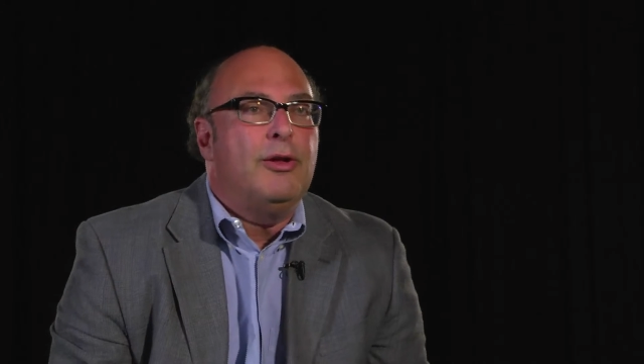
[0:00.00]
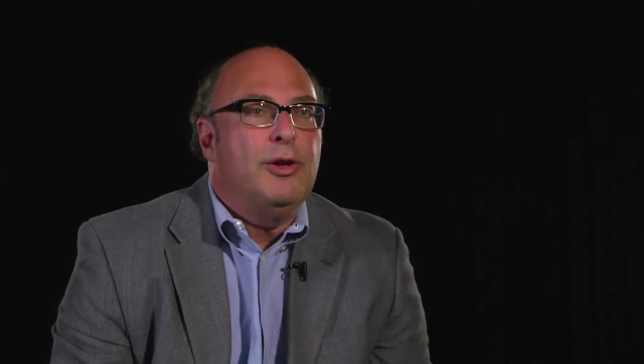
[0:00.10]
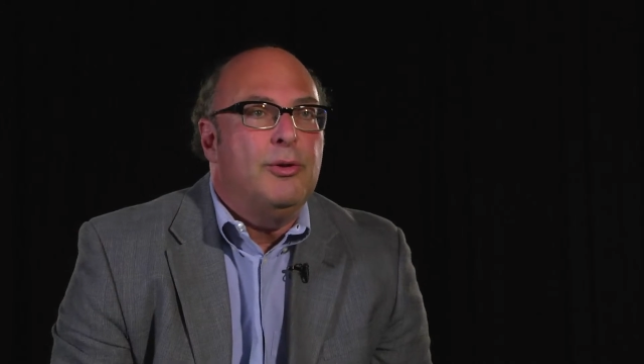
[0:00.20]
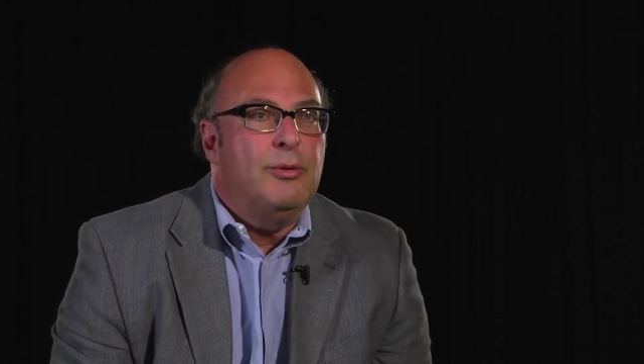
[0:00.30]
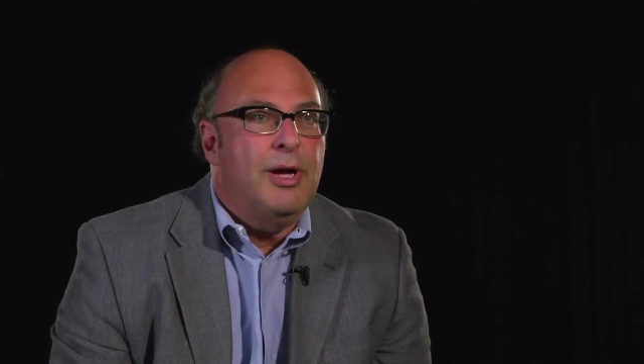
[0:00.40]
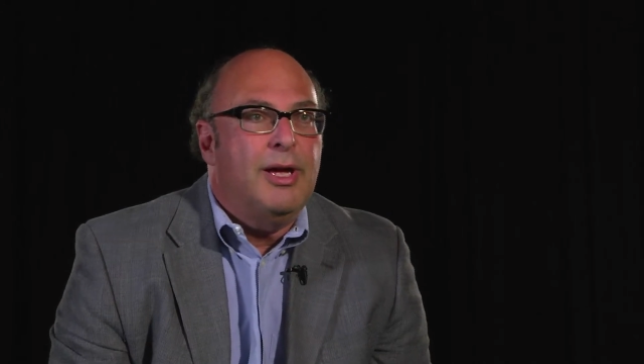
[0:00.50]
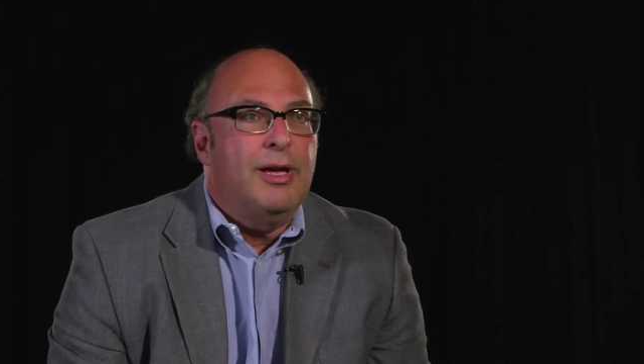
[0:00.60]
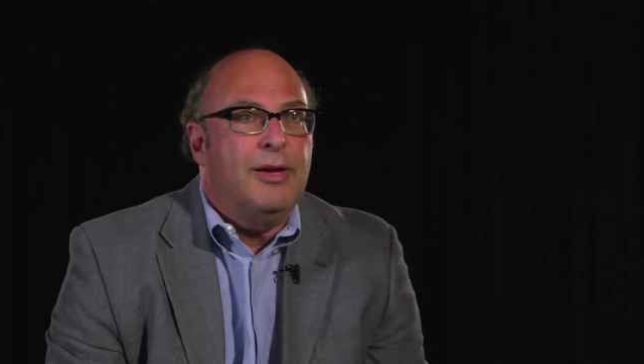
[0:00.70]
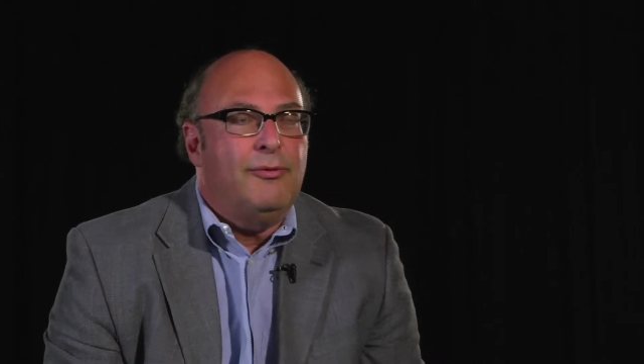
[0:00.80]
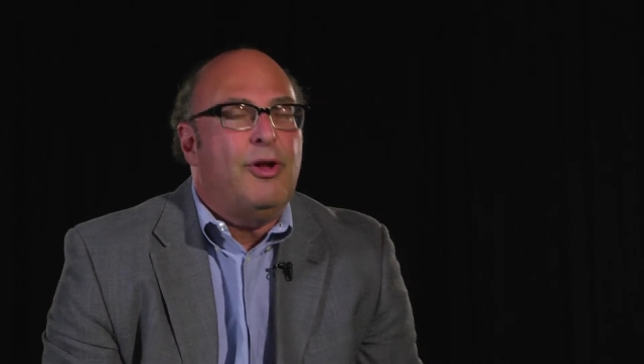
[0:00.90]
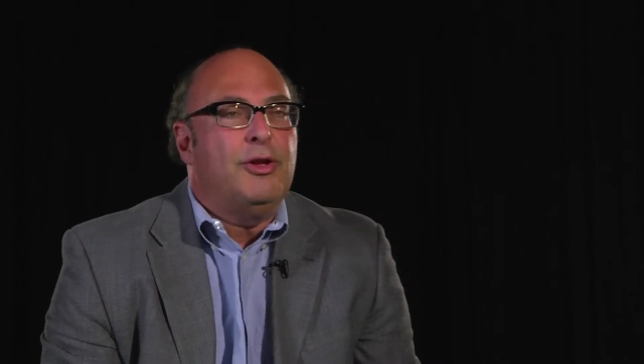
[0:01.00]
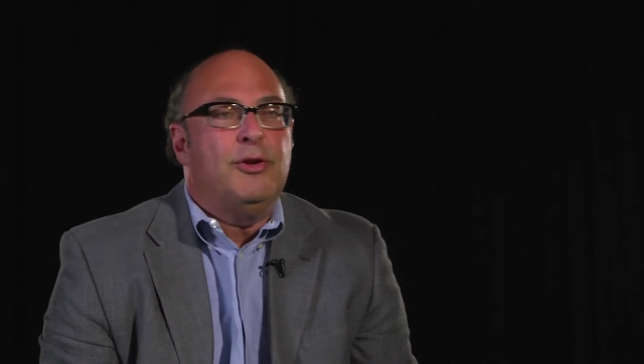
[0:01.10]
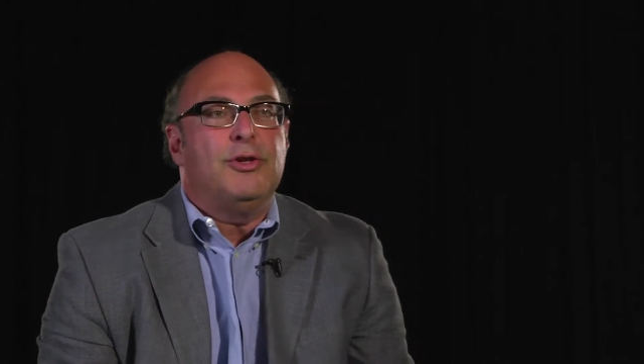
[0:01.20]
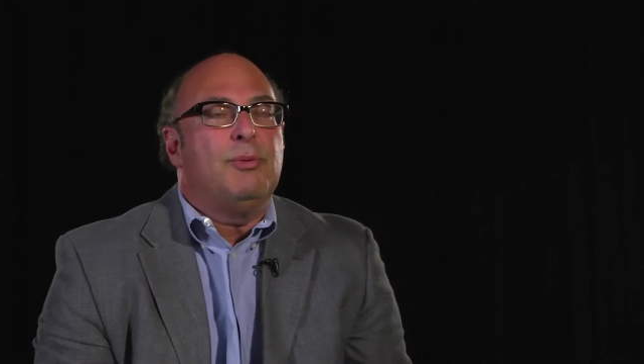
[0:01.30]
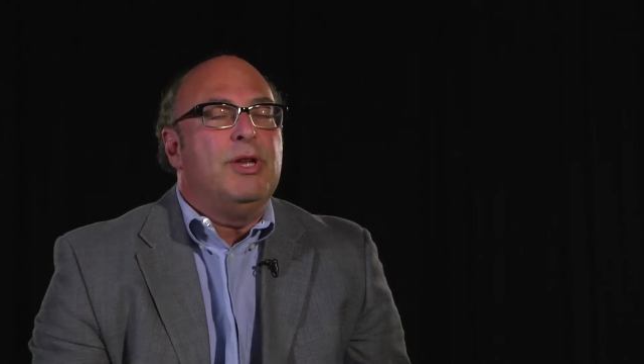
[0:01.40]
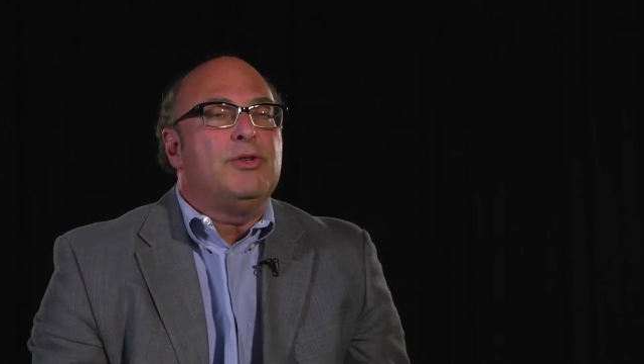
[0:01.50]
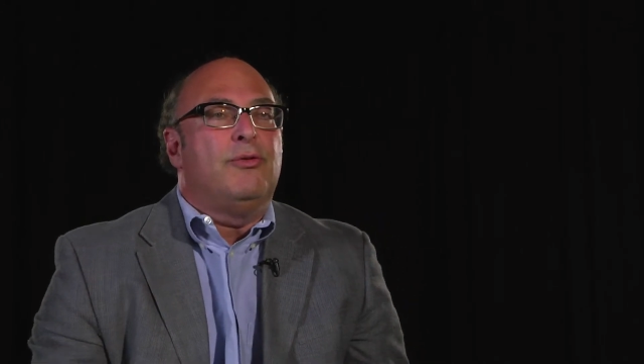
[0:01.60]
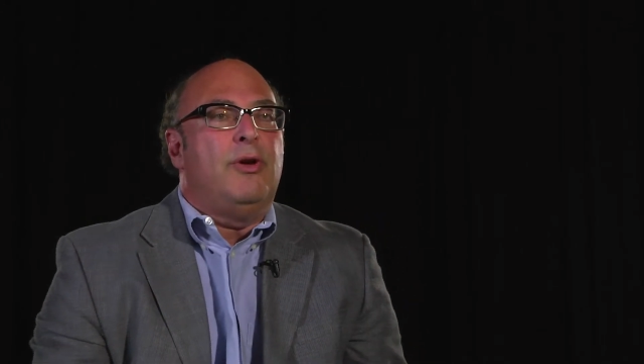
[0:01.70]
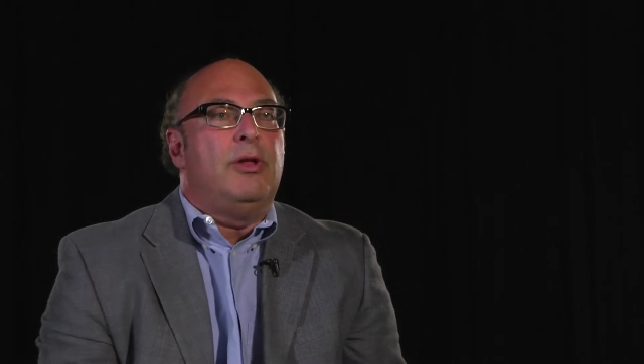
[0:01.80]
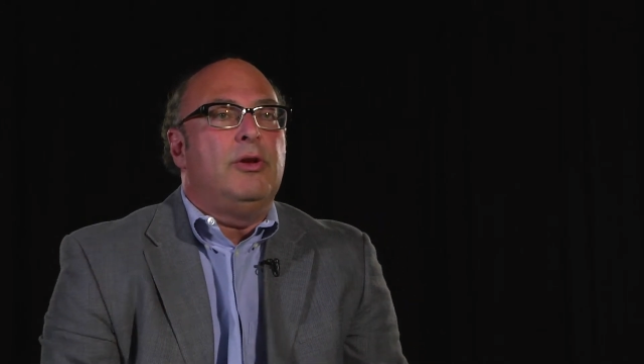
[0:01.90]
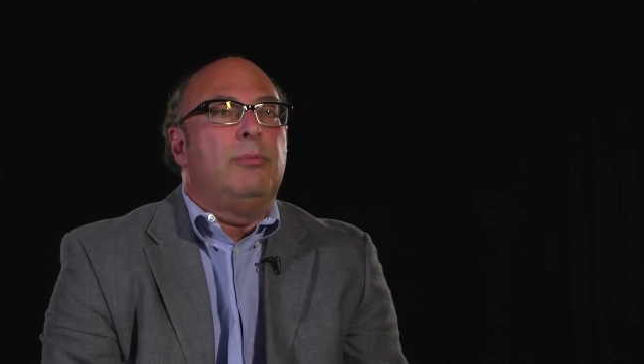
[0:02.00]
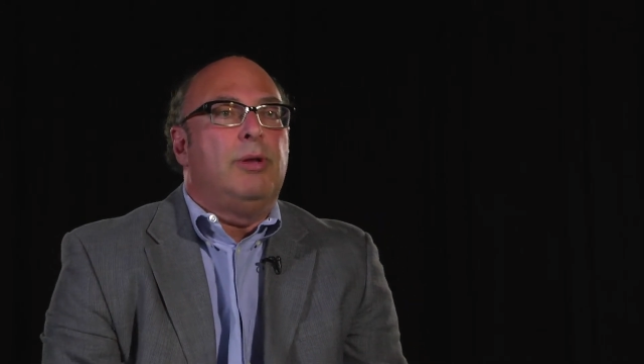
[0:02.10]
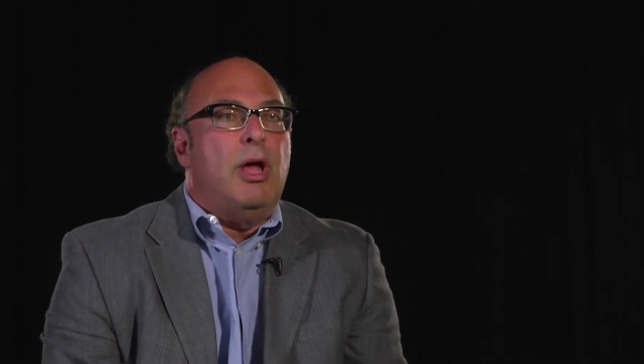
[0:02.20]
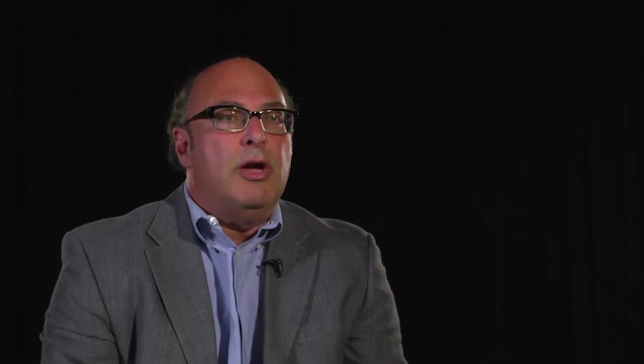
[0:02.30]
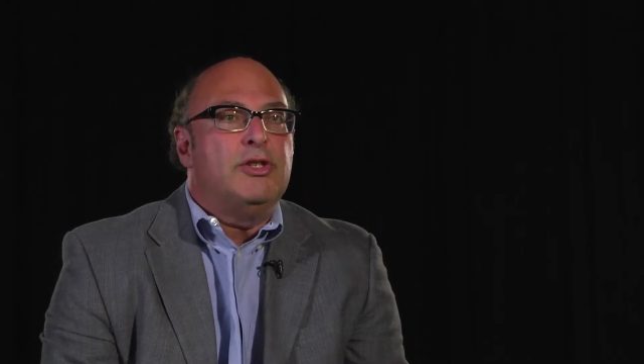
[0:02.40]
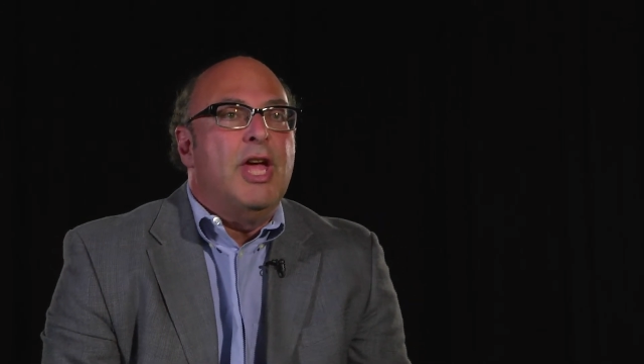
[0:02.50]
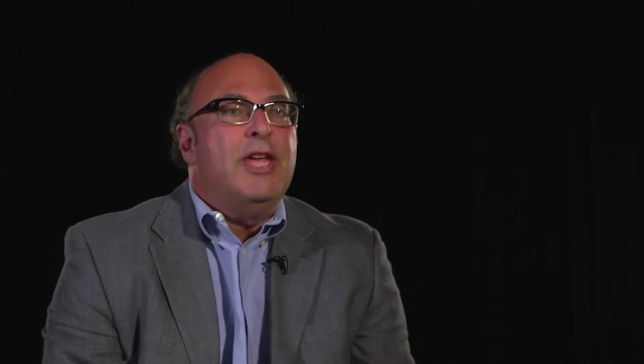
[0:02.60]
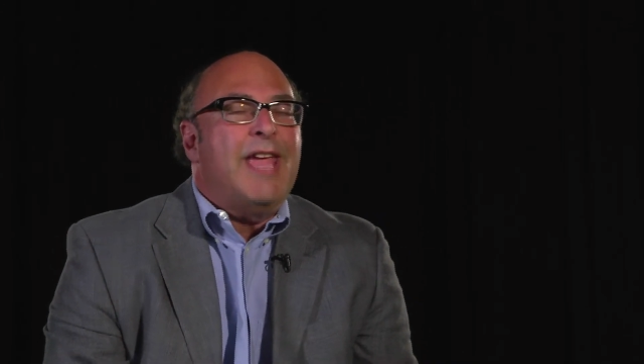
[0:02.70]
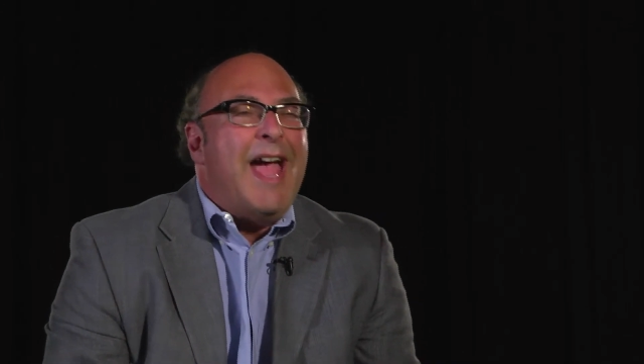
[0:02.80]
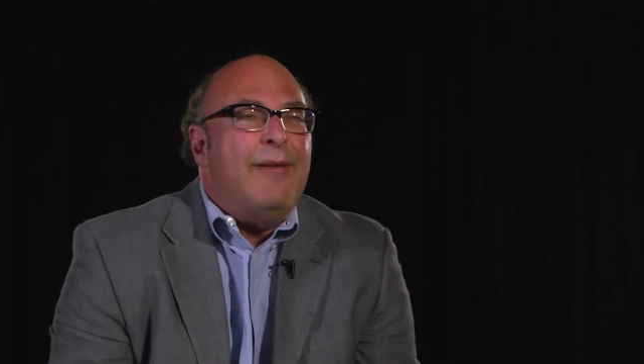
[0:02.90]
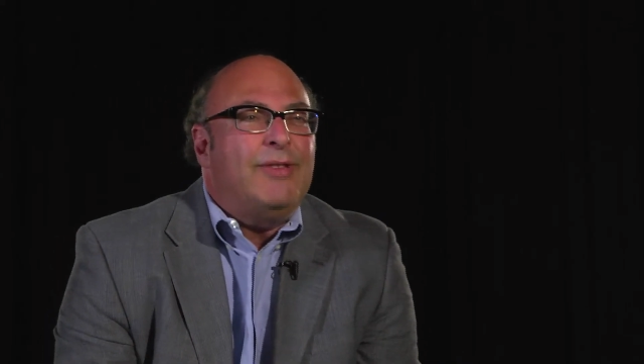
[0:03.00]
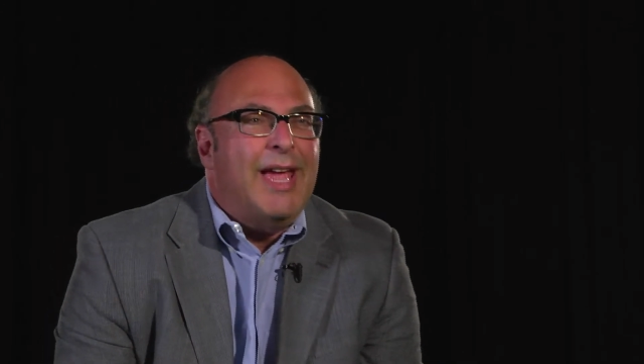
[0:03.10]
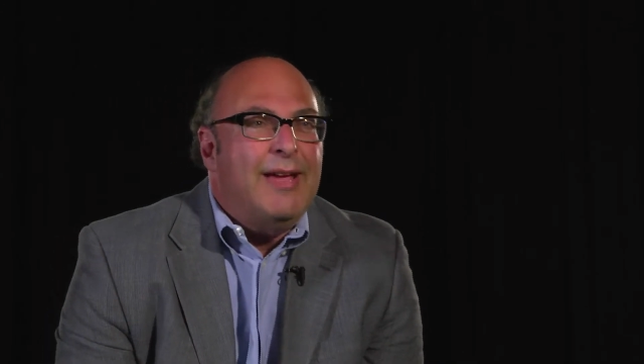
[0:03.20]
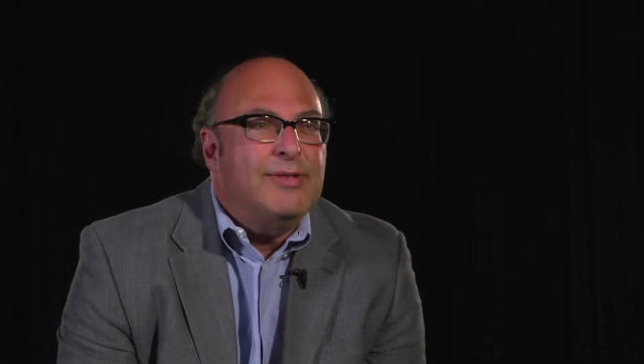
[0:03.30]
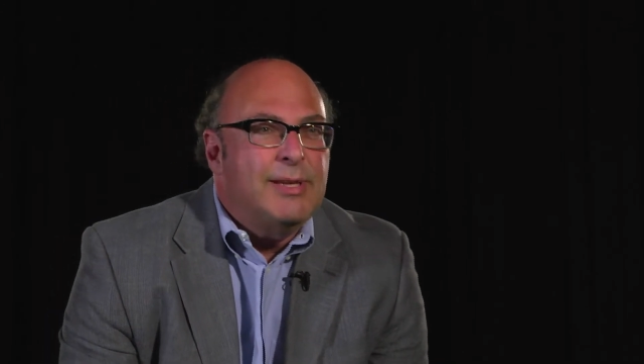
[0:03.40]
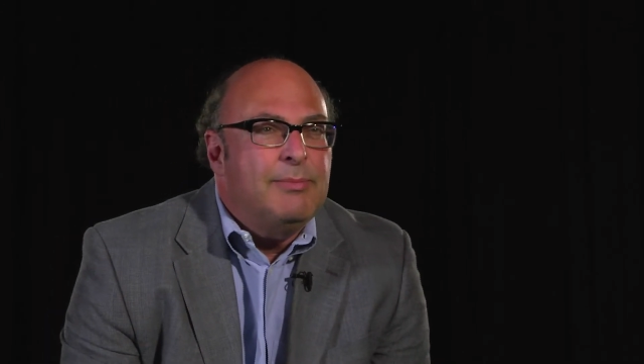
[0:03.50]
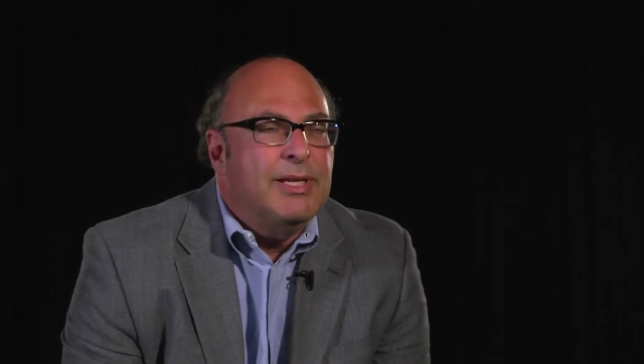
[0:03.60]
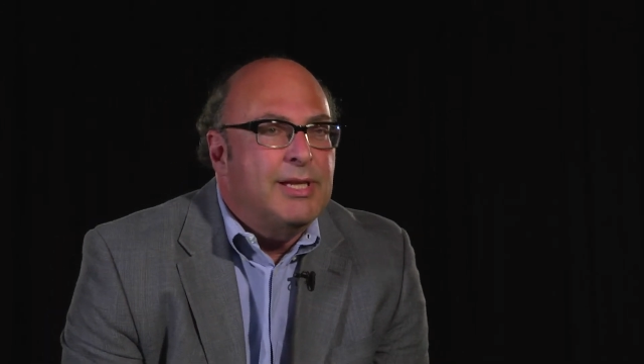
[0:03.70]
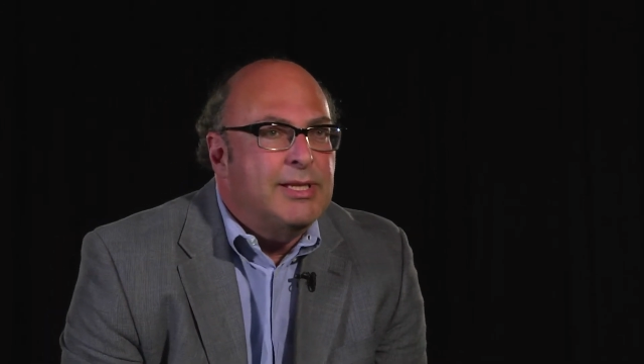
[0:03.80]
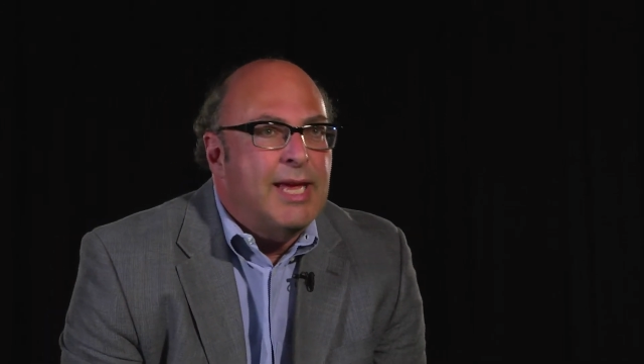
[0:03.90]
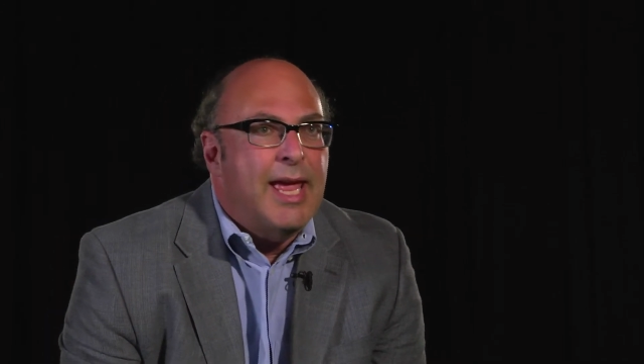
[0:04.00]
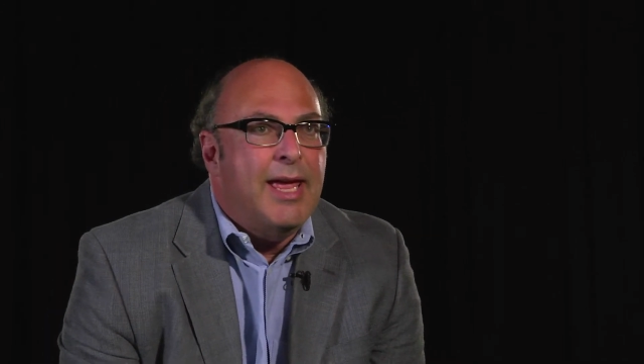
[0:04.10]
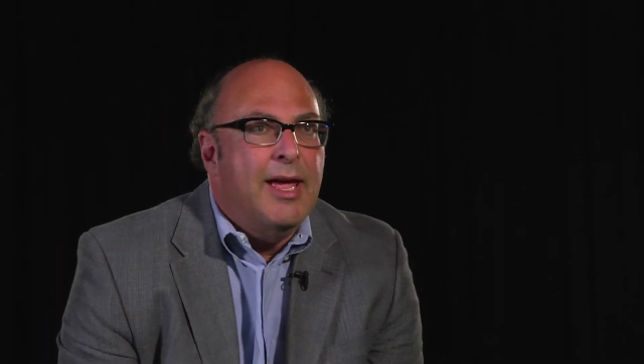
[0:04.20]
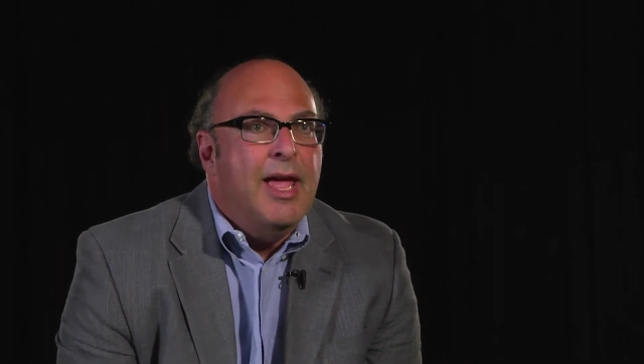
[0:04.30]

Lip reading: your tweets or follow your blogs. You have to have something to say.